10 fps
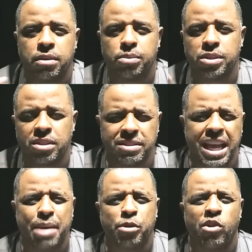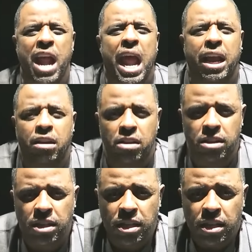was it Tamarack
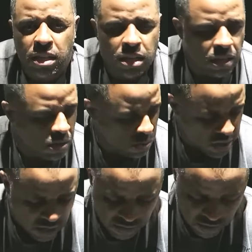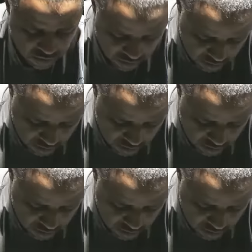or whatever.